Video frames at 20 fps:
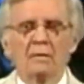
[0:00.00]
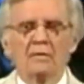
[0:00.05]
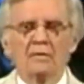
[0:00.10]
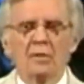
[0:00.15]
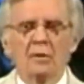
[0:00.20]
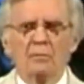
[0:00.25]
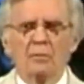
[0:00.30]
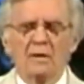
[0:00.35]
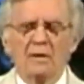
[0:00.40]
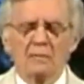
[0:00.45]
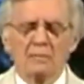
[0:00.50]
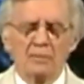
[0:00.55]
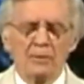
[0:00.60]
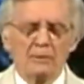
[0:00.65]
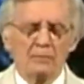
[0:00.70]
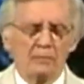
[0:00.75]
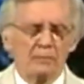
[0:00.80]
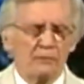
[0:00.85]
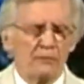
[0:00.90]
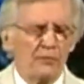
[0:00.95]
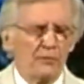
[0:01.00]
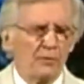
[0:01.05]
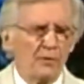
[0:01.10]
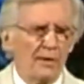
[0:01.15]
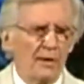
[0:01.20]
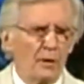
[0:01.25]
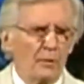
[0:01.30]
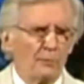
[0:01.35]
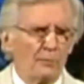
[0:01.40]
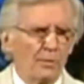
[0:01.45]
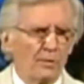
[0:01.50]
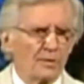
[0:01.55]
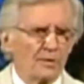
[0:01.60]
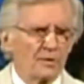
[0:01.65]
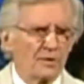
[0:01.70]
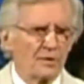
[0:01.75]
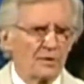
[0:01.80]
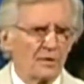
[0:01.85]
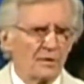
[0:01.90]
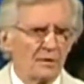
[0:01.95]
So many people feel
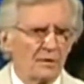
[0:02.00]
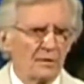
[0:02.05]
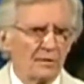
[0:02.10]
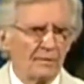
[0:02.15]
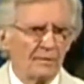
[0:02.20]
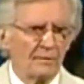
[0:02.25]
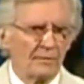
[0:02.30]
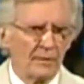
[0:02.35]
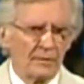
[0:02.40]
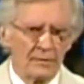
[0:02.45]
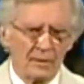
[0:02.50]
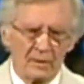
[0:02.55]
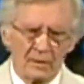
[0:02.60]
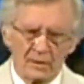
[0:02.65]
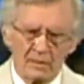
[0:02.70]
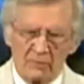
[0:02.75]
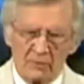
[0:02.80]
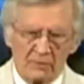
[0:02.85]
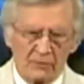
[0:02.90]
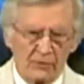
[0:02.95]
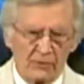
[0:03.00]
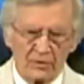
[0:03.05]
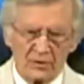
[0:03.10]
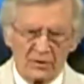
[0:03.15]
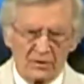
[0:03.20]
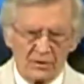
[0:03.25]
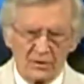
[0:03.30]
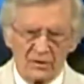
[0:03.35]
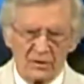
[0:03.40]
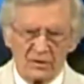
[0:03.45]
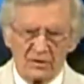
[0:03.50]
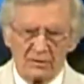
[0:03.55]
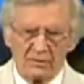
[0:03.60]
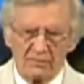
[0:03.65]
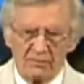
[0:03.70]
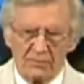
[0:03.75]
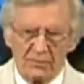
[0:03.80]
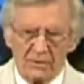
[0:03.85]
helpless. But, folks, this,